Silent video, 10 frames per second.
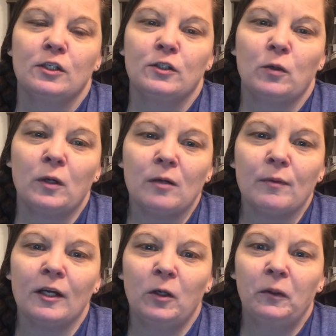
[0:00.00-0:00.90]
So where
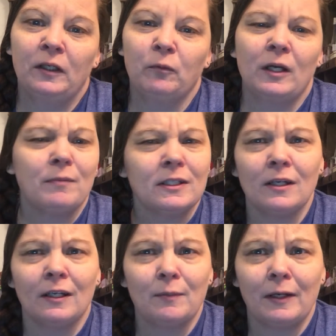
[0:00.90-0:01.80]
am I going? Why am I
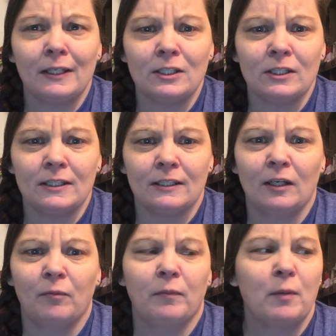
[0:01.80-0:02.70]
talking about Angie's income?